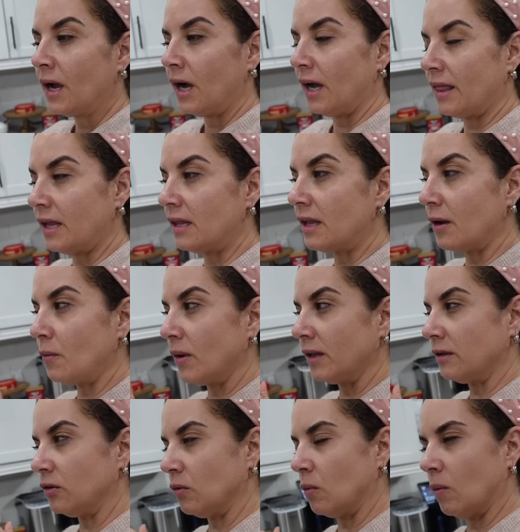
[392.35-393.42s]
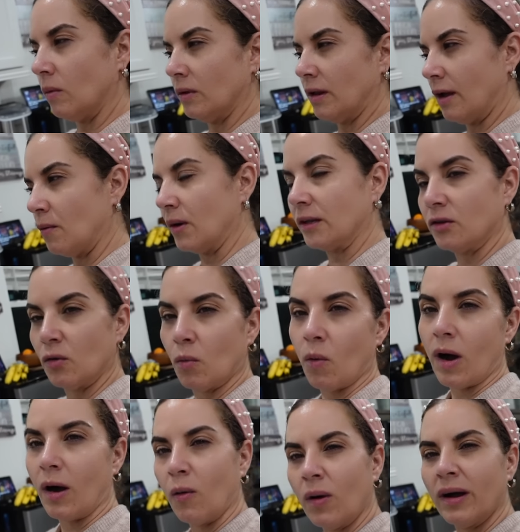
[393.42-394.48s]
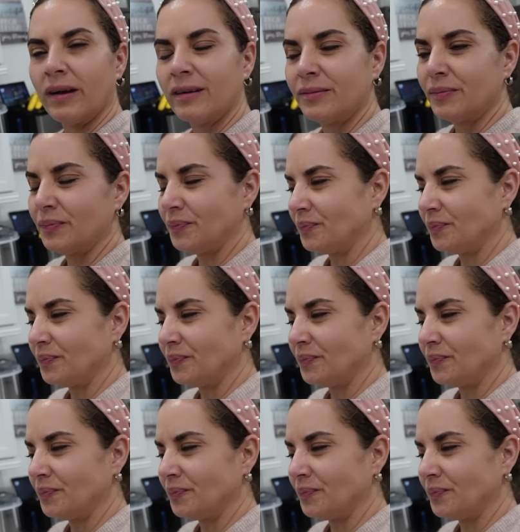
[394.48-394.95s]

I think they went to Wawa.